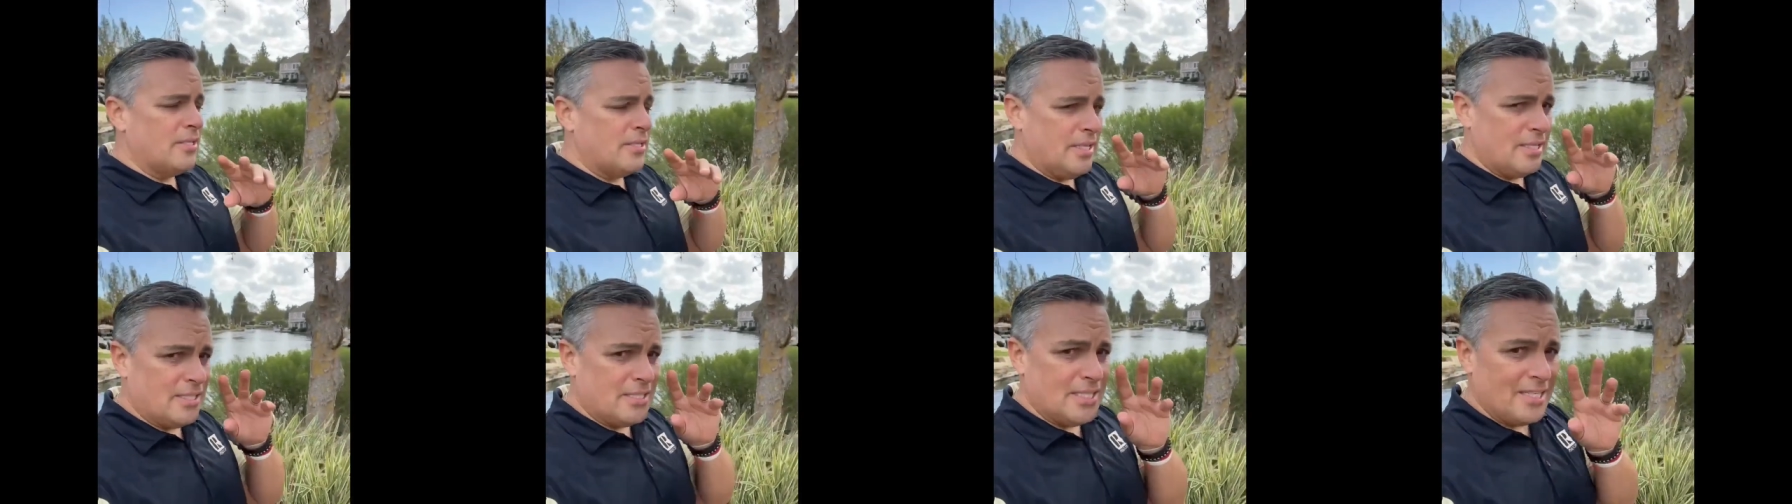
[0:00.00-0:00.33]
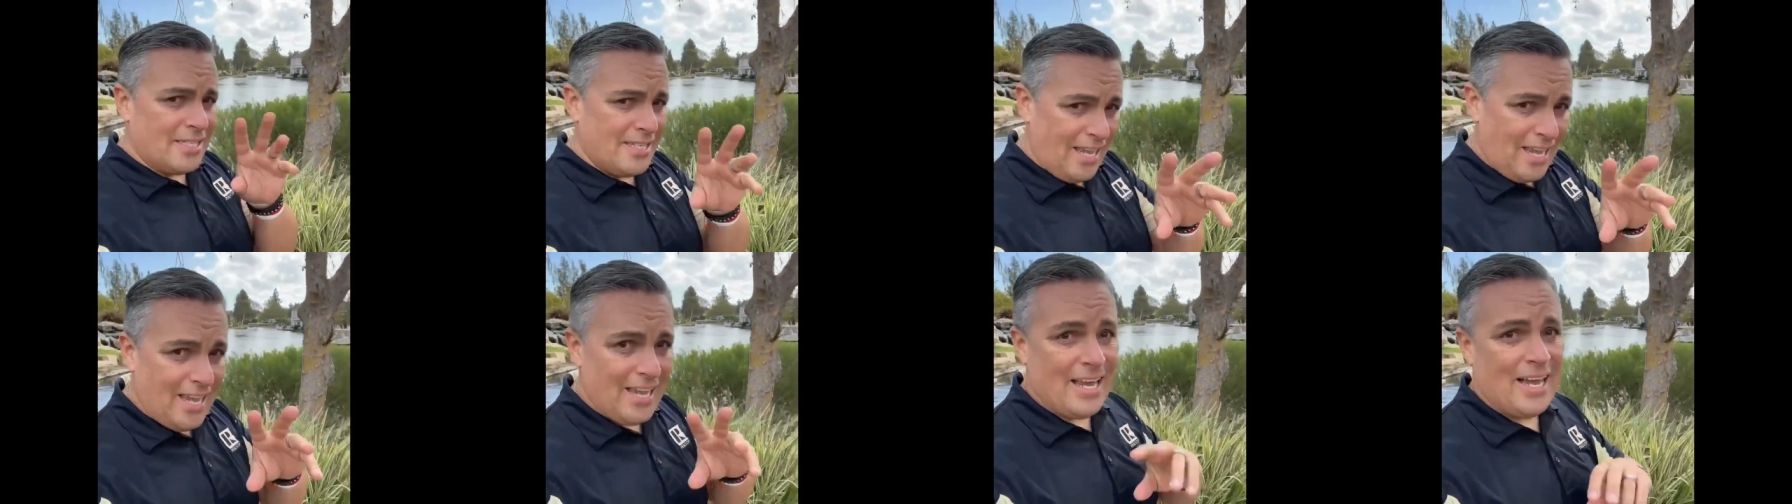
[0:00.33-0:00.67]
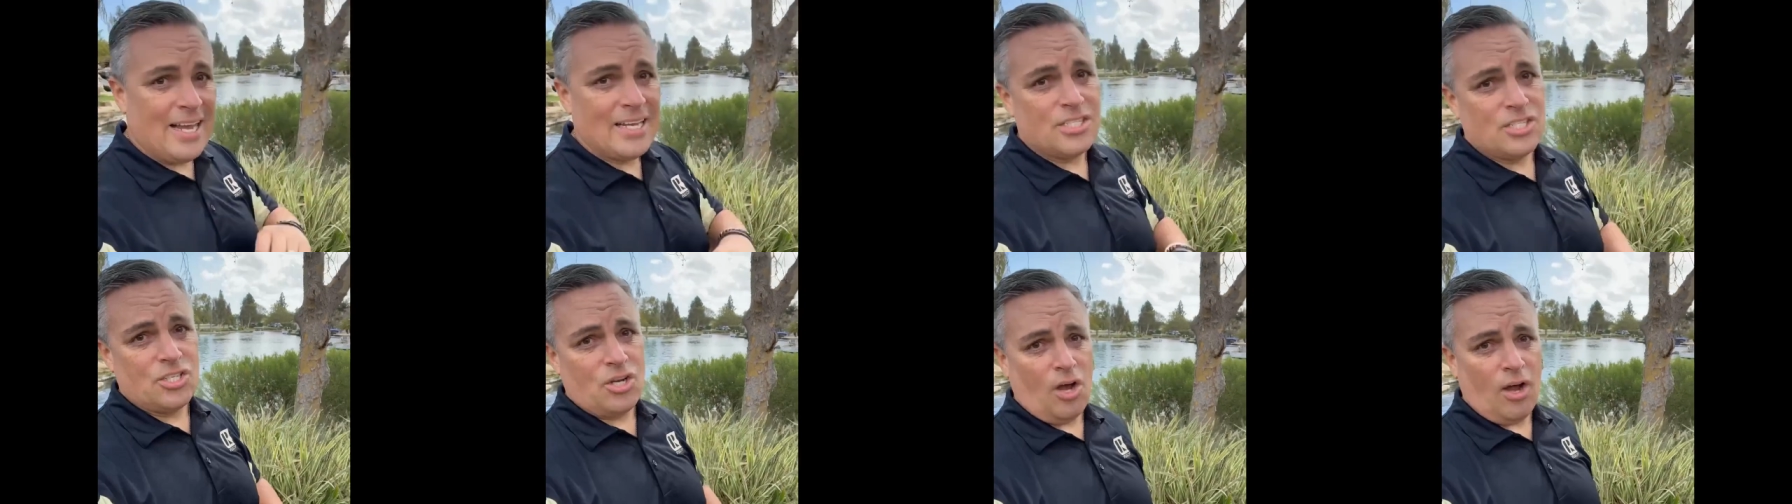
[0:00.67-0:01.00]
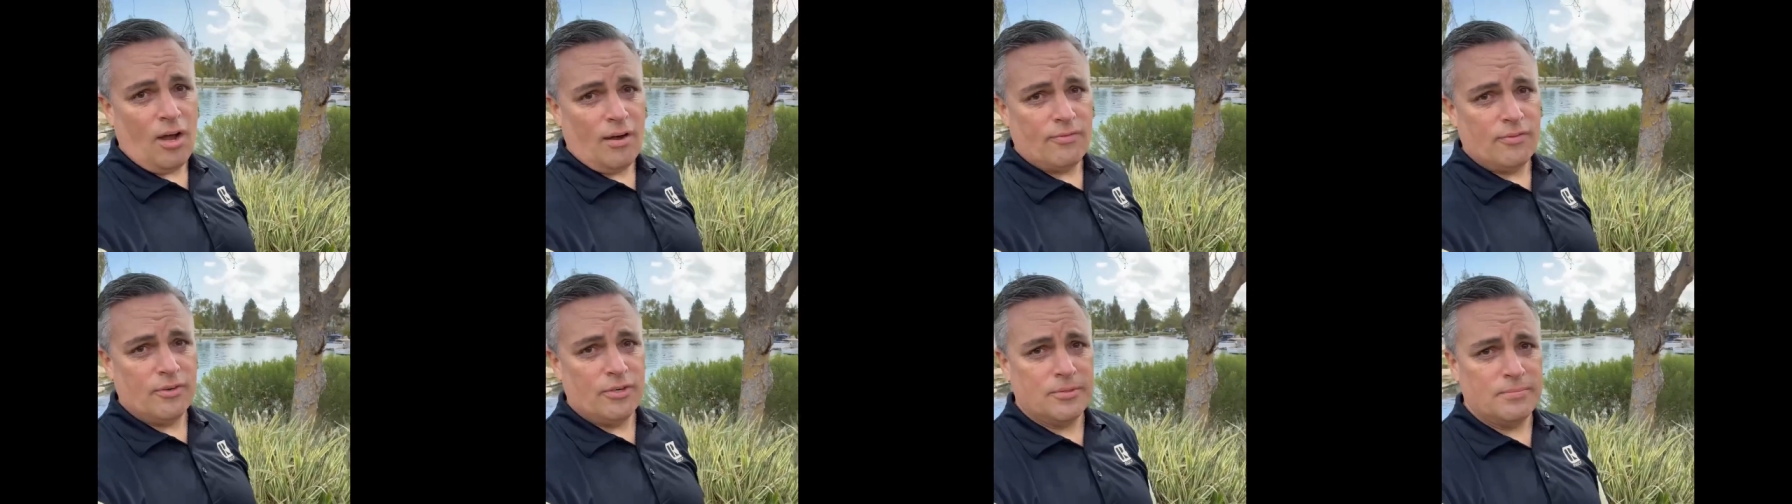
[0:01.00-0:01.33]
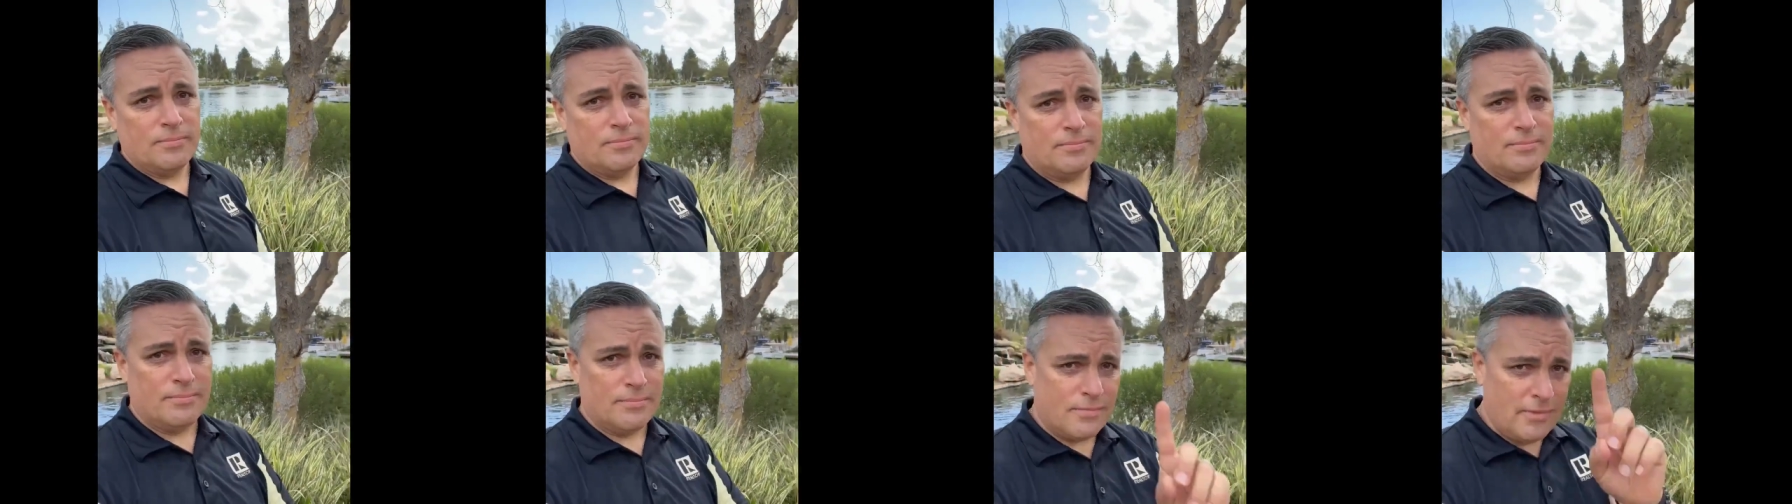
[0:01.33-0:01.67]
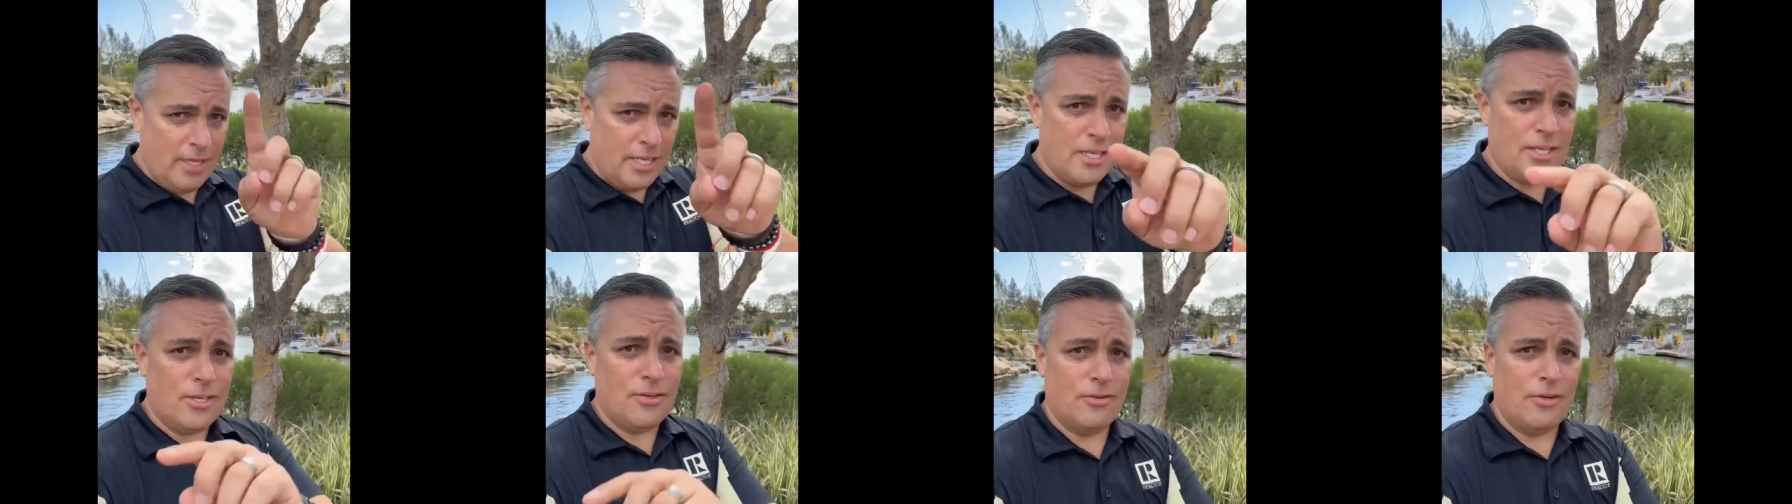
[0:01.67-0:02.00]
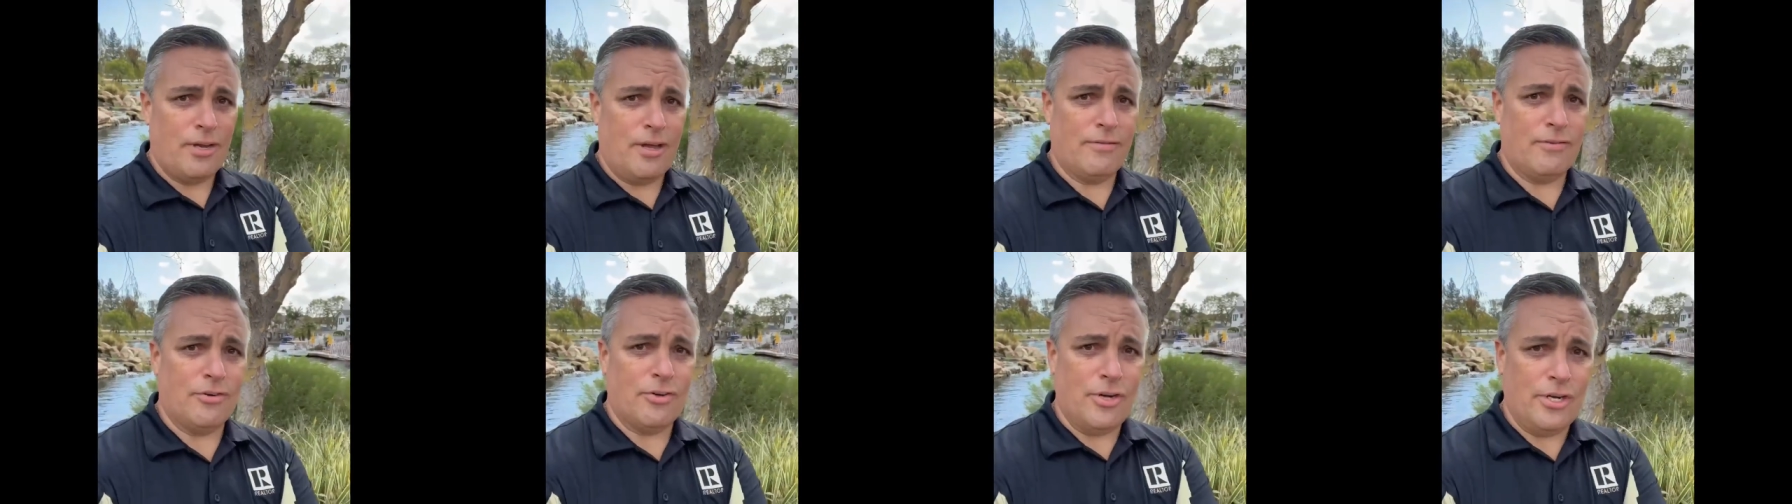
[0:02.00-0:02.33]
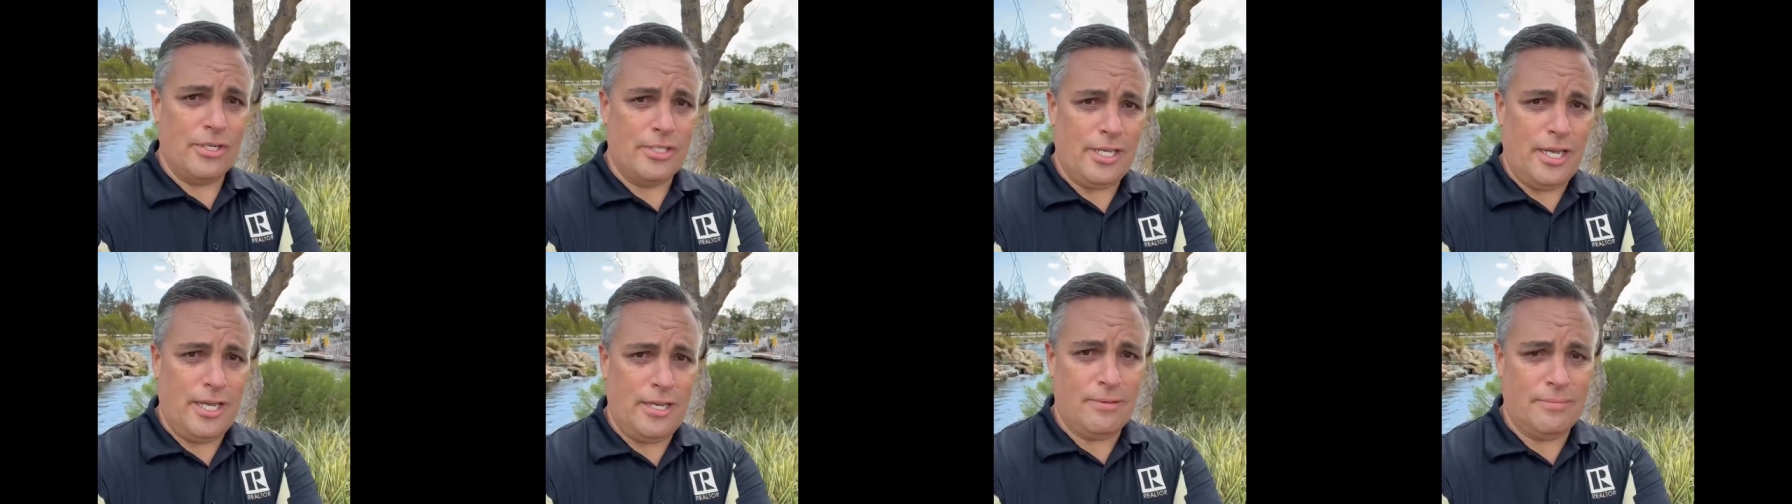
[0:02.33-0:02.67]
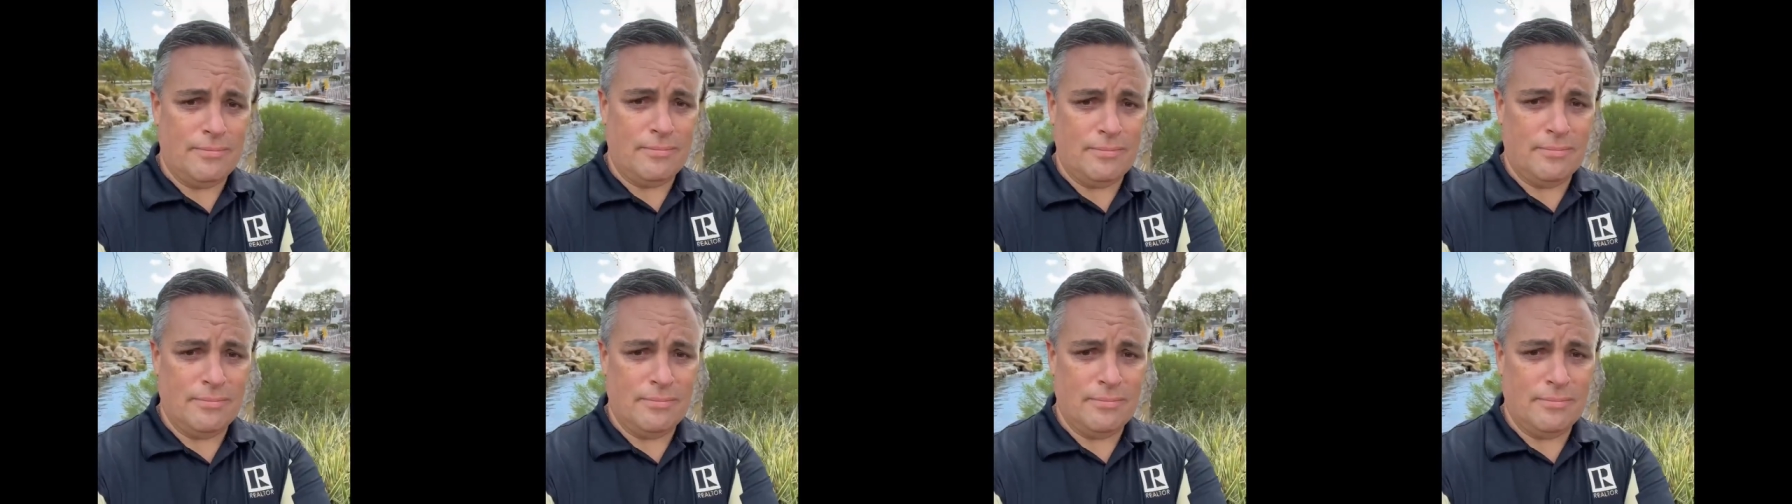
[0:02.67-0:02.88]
that today has to offer. Thank you and have a great day.